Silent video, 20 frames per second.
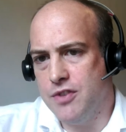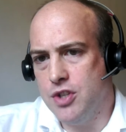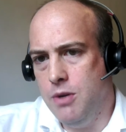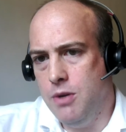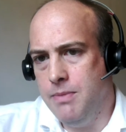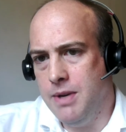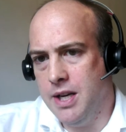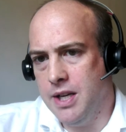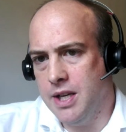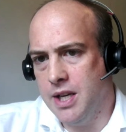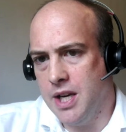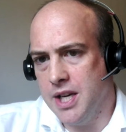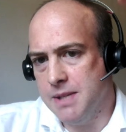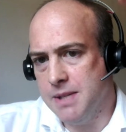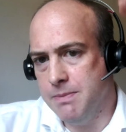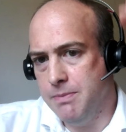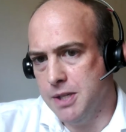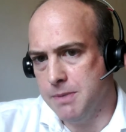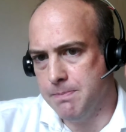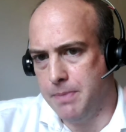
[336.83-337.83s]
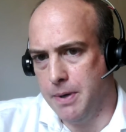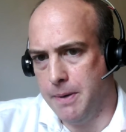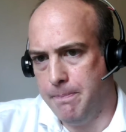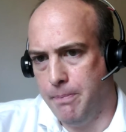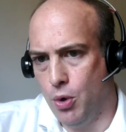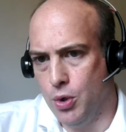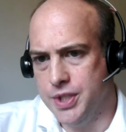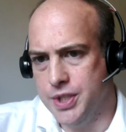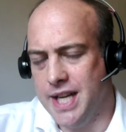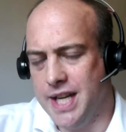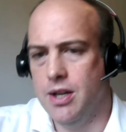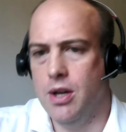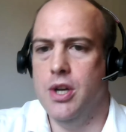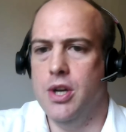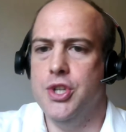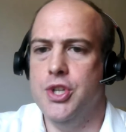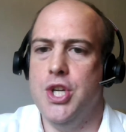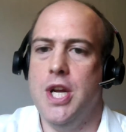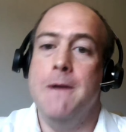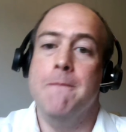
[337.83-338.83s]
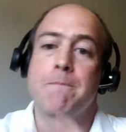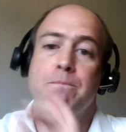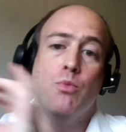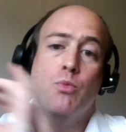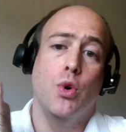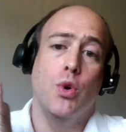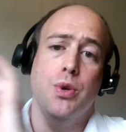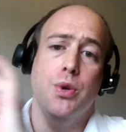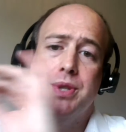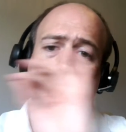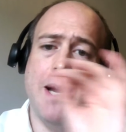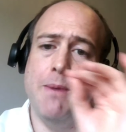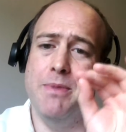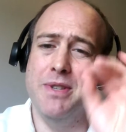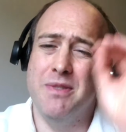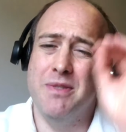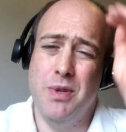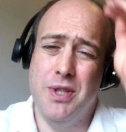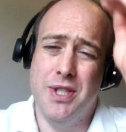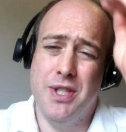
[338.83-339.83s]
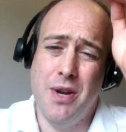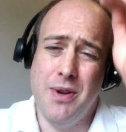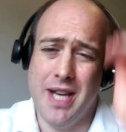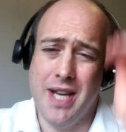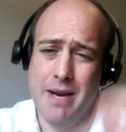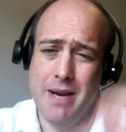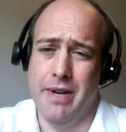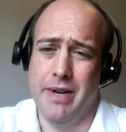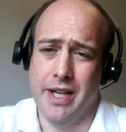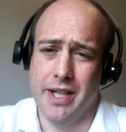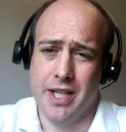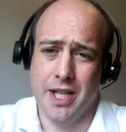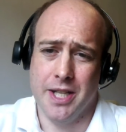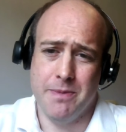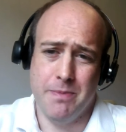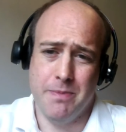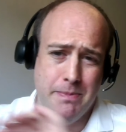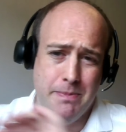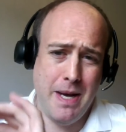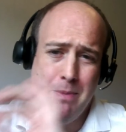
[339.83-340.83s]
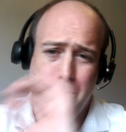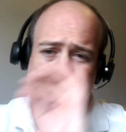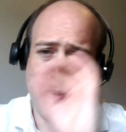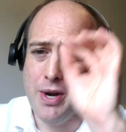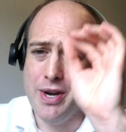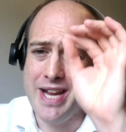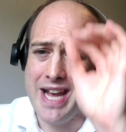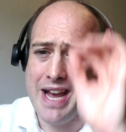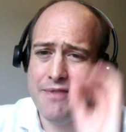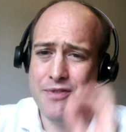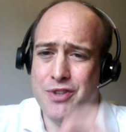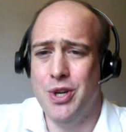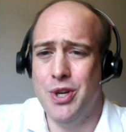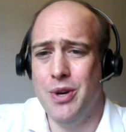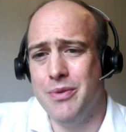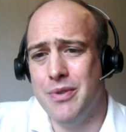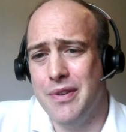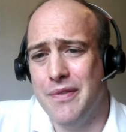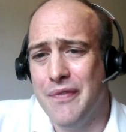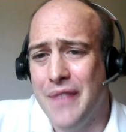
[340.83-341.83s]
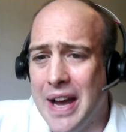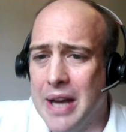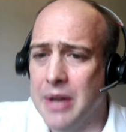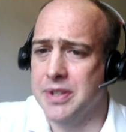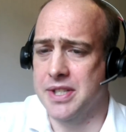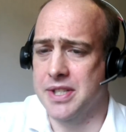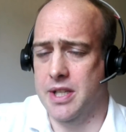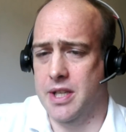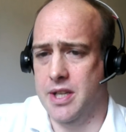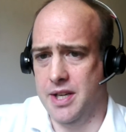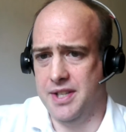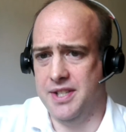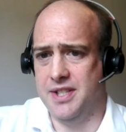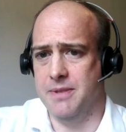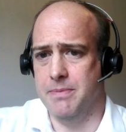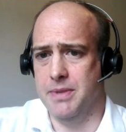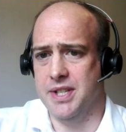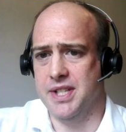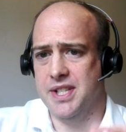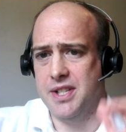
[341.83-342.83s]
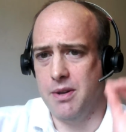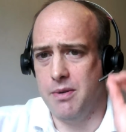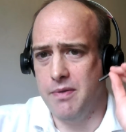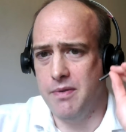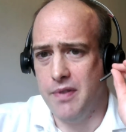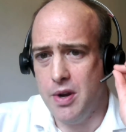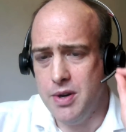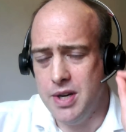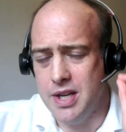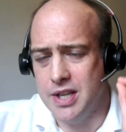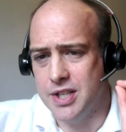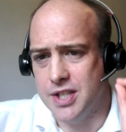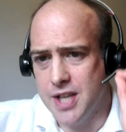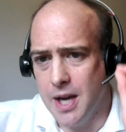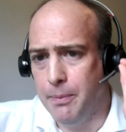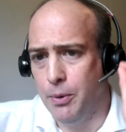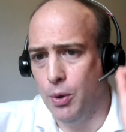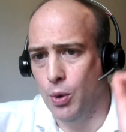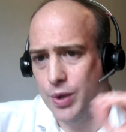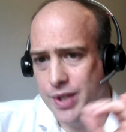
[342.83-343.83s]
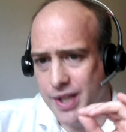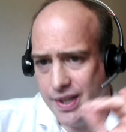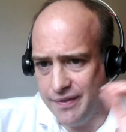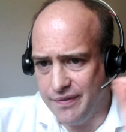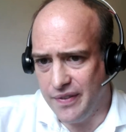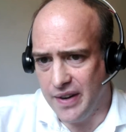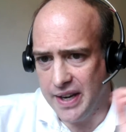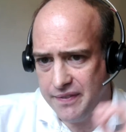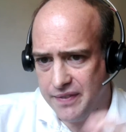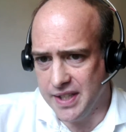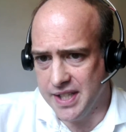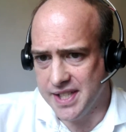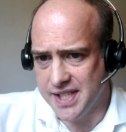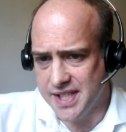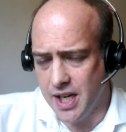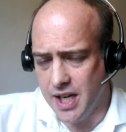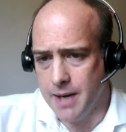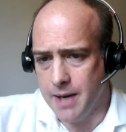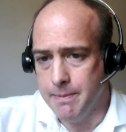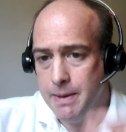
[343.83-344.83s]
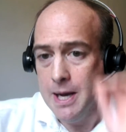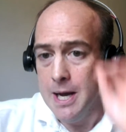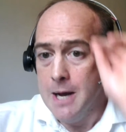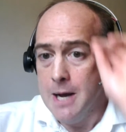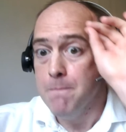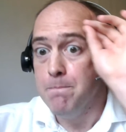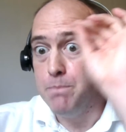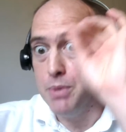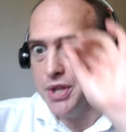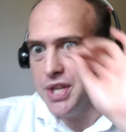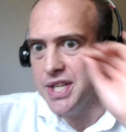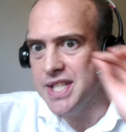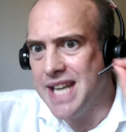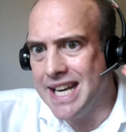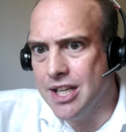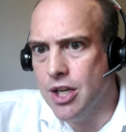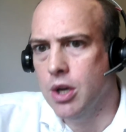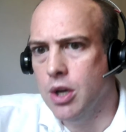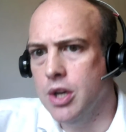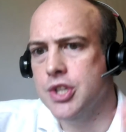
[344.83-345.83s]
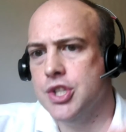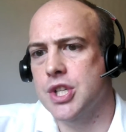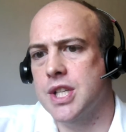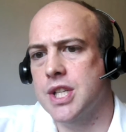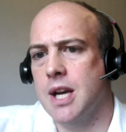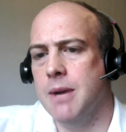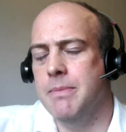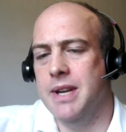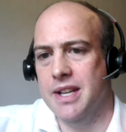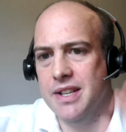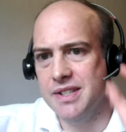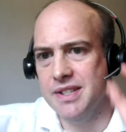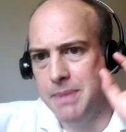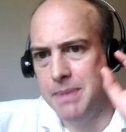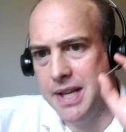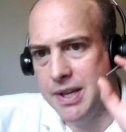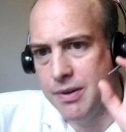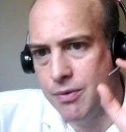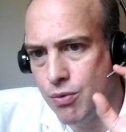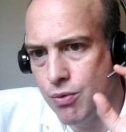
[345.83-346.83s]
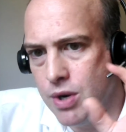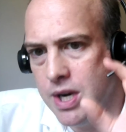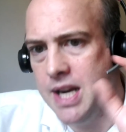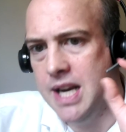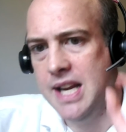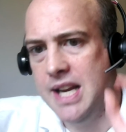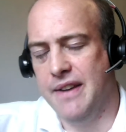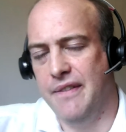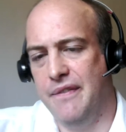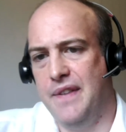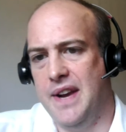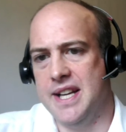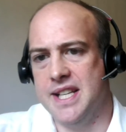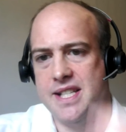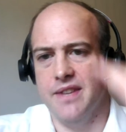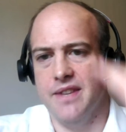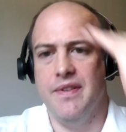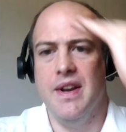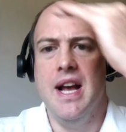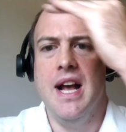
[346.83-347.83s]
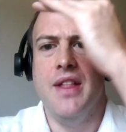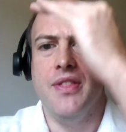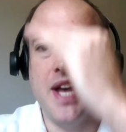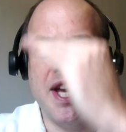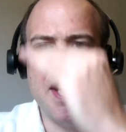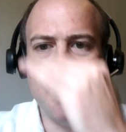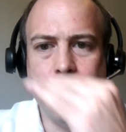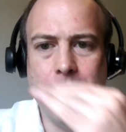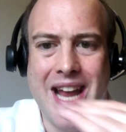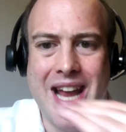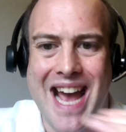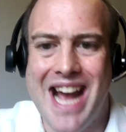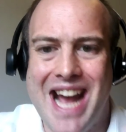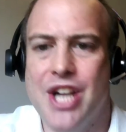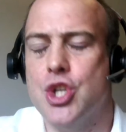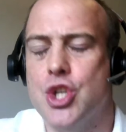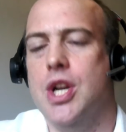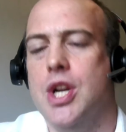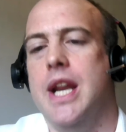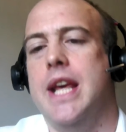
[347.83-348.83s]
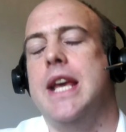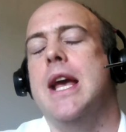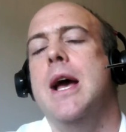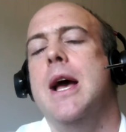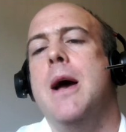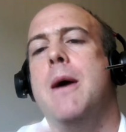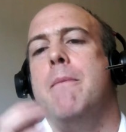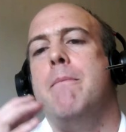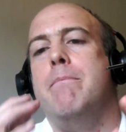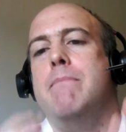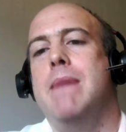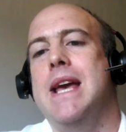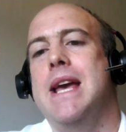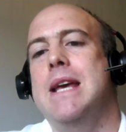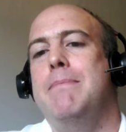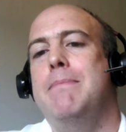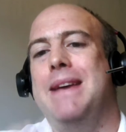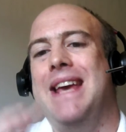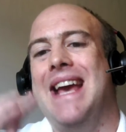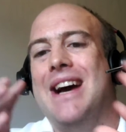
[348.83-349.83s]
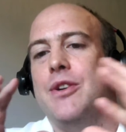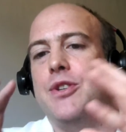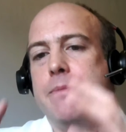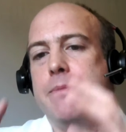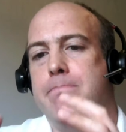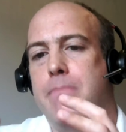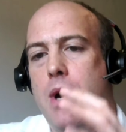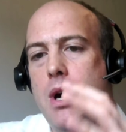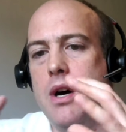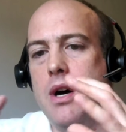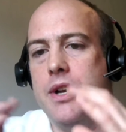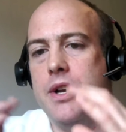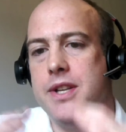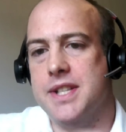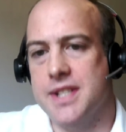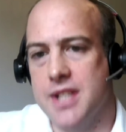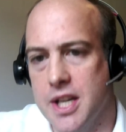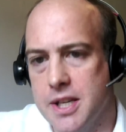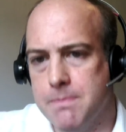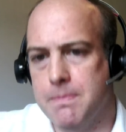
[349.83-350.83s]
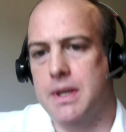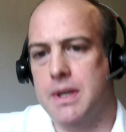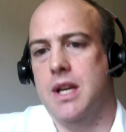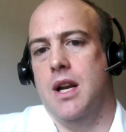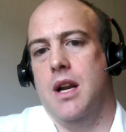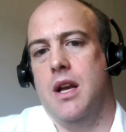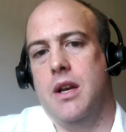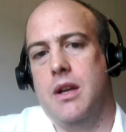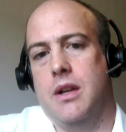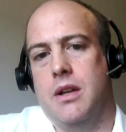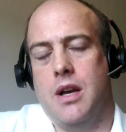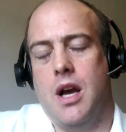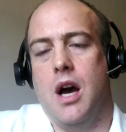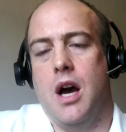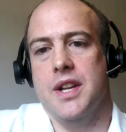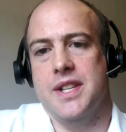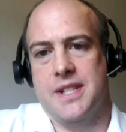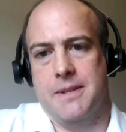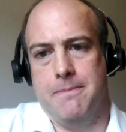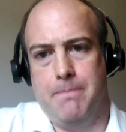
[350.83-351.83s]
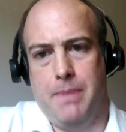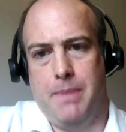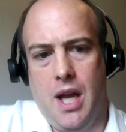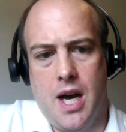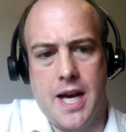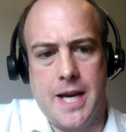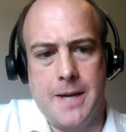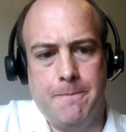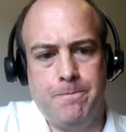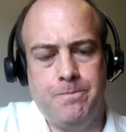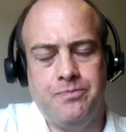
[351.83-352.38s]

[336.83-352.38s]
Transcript: 2 million customers, but poor technology? What also happens if we don't get 1 million customers? Maybe we only have 200,000 customers, so we've only doubled in 5 years' time, but the technology come in and has been really effective. That's when actually maybe our demand starts becoming our supply.